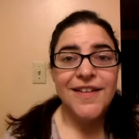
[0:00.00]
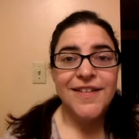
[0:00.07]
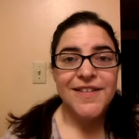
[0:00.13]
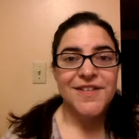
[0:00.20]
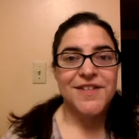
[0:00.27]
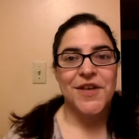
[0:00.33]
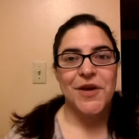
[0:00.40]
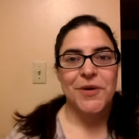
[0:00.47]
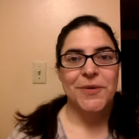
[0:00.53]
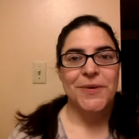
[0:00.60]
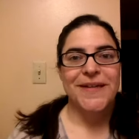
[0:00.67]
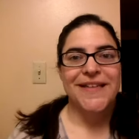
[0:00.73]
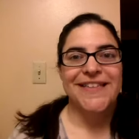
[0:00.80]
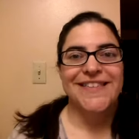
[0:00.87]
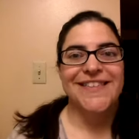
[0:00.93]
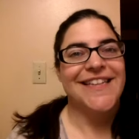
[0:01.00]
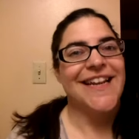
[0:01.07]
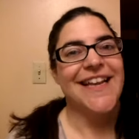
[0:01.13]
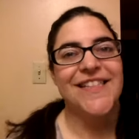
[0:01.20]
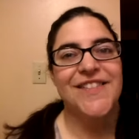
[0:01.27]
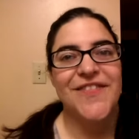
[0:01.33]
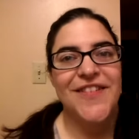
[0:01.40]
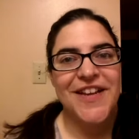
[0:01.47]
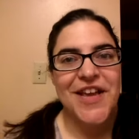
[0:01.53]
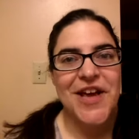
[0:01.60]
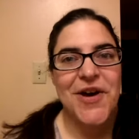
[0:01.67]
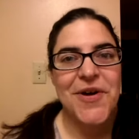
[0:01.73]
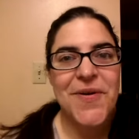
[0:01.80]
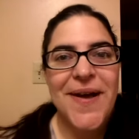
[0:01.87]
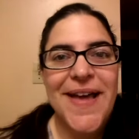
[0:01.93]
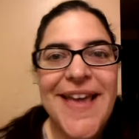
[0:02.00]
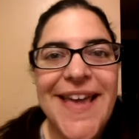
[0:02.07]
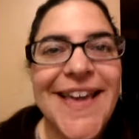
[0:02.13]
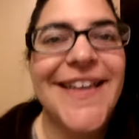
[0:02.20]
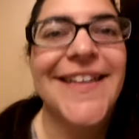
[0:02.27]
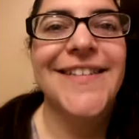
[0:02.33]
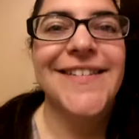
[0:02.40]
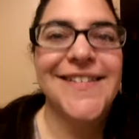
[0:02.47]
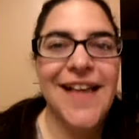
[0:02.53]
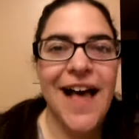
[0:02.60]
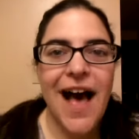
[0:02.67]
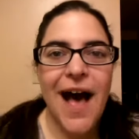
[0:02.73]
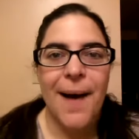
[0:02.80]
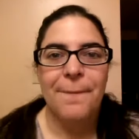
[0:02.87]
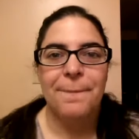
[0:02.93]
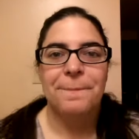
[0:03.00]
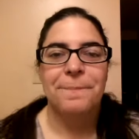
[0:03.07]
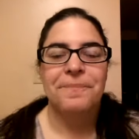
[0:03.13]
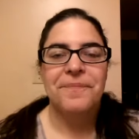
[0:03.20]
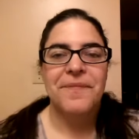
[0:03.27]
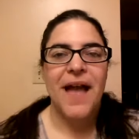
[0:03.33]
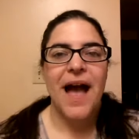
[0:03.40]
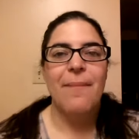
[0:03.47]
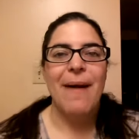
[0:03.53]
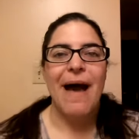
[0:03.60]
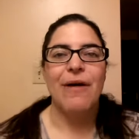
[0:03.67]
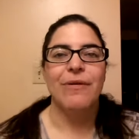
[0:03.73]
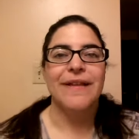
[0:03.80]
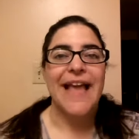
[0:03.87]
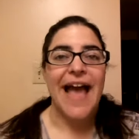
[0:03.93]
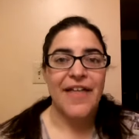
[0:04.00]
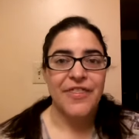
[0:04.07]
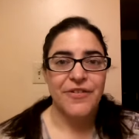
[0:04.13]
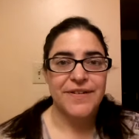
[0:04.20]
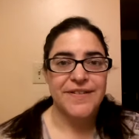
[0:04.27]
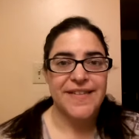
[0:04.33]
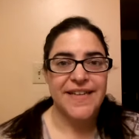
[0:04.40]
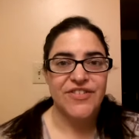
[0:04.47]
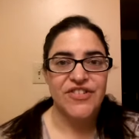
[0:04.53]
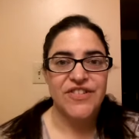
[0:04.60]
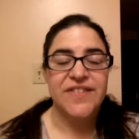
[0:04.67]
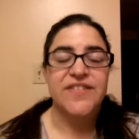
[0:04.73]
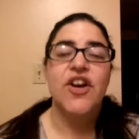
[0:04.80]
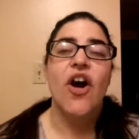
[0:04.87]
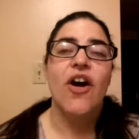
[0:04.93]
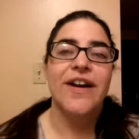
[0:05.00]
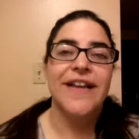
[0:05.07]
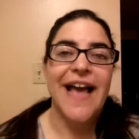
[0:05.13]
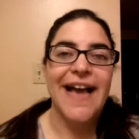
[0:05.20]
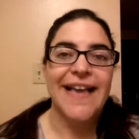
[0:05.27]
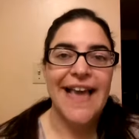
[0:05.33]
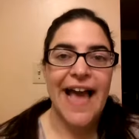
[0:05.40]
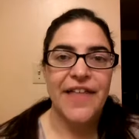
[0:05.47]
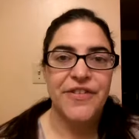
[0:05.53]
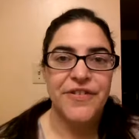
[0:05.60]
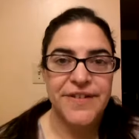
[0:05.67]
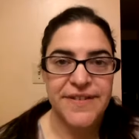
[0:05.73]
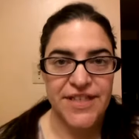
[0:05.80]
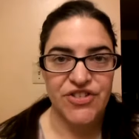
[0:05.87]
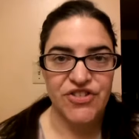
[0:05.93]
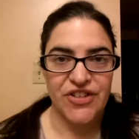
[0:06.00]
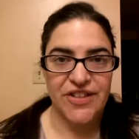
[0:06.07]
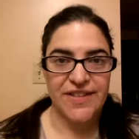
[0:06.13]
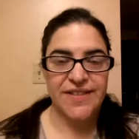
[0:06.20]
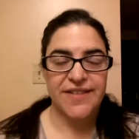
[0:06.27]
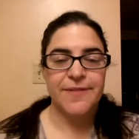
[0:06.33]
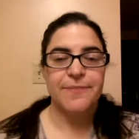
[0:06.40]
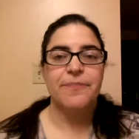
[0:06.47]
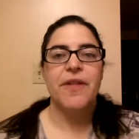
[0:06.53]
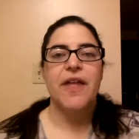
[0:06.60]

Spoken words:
So today's video is about catheterizations, cardiac catheterizations.